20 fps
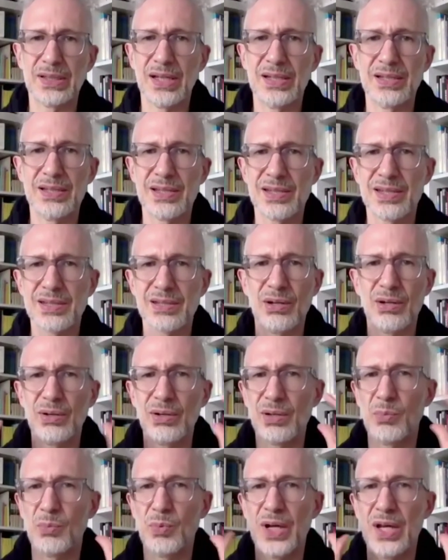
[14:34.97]
And so
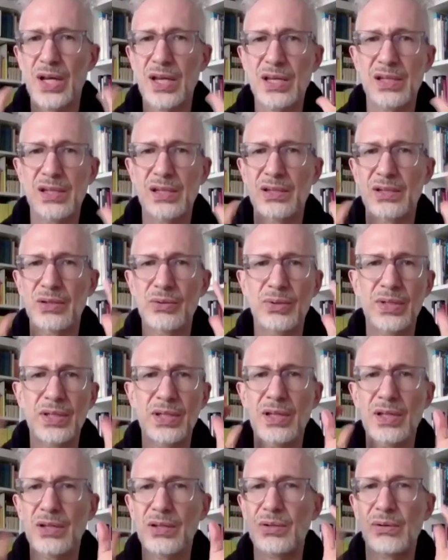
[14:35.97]
in a way,
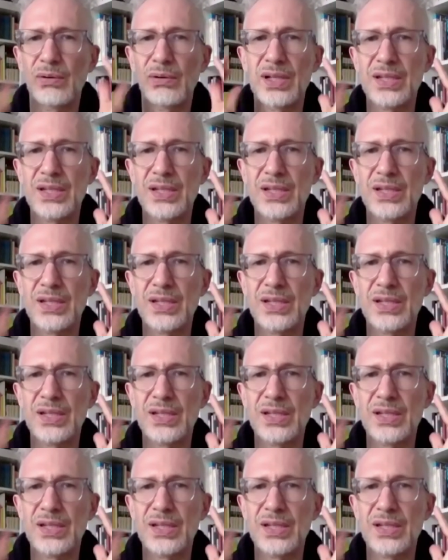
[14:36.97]
you